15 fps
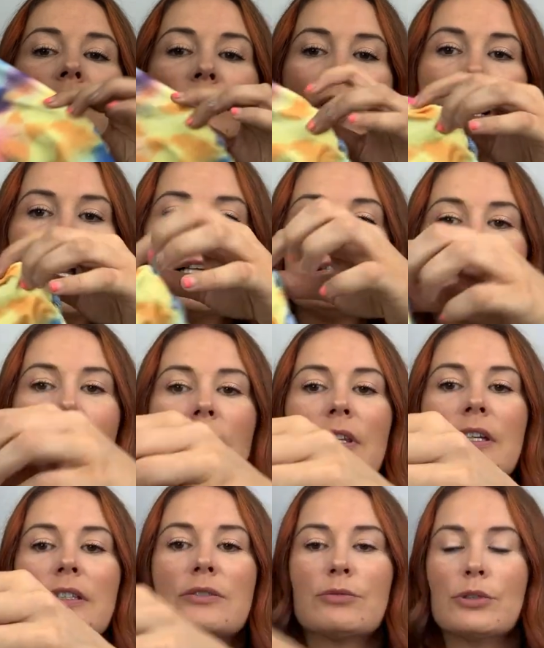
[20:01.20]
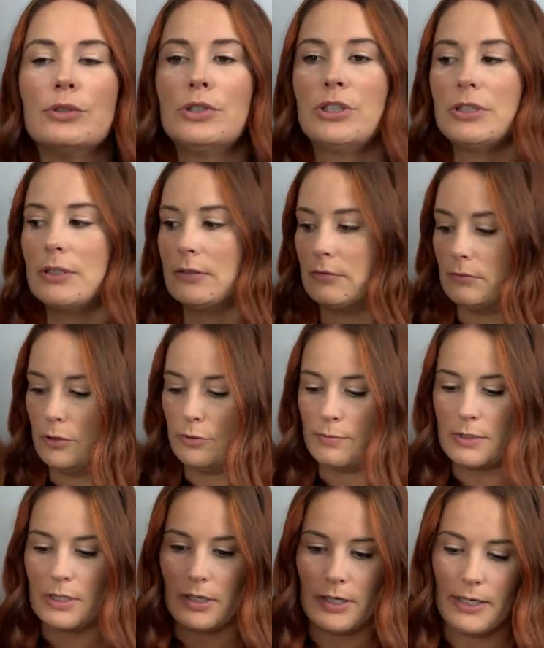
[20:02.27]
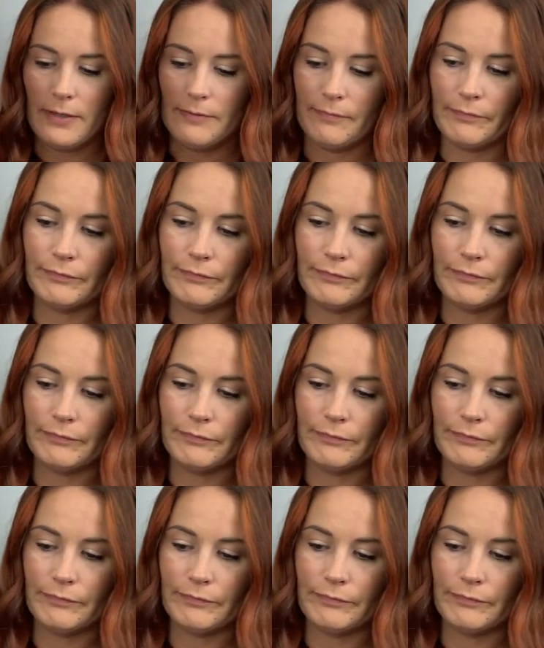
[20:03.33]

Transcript: dress with these ruched, oops, sorry.